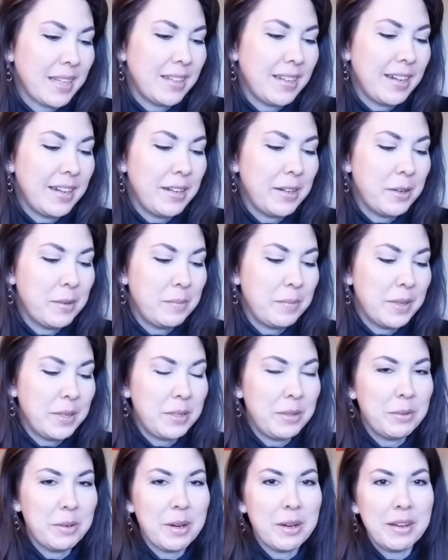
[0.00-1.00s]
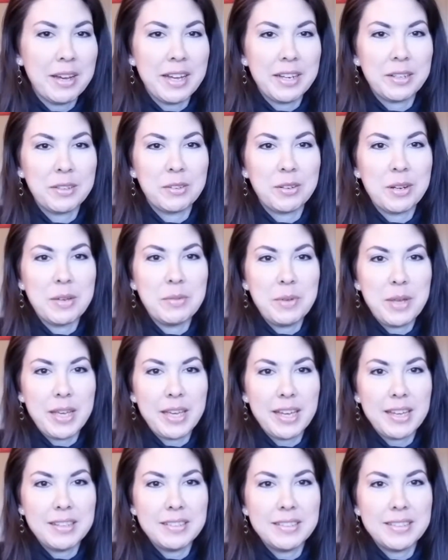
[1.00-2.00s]
I hope that you all had a great
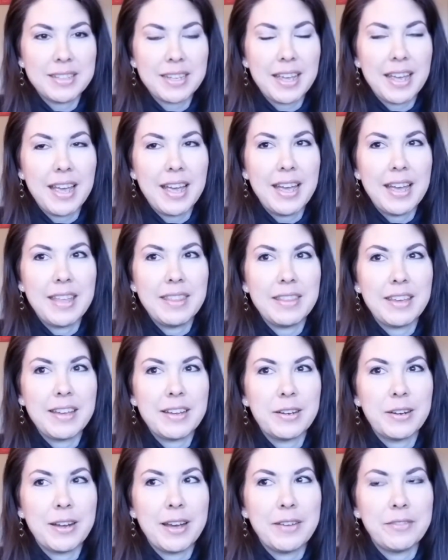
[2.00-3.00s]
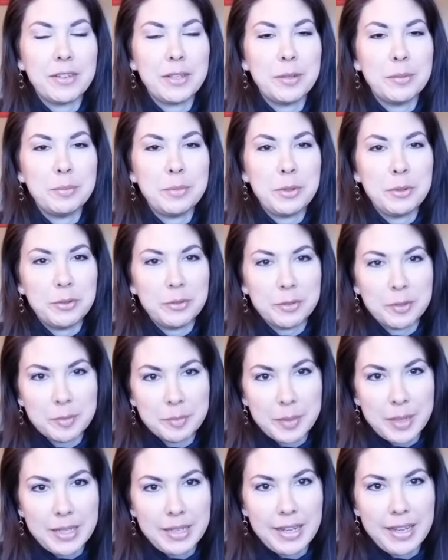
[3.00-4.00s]
weekend and that you're having a beautiful
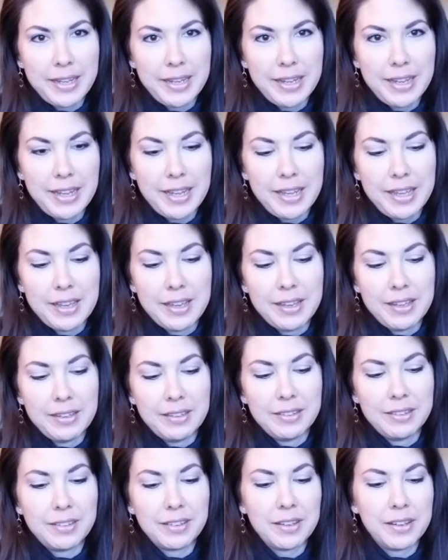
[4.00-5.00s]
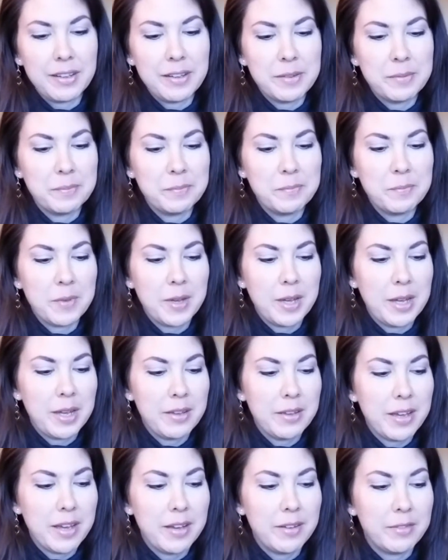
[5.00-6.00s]
Monday, and I
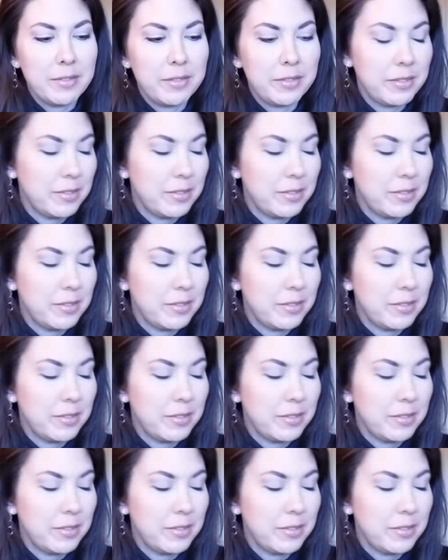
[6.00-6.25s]
have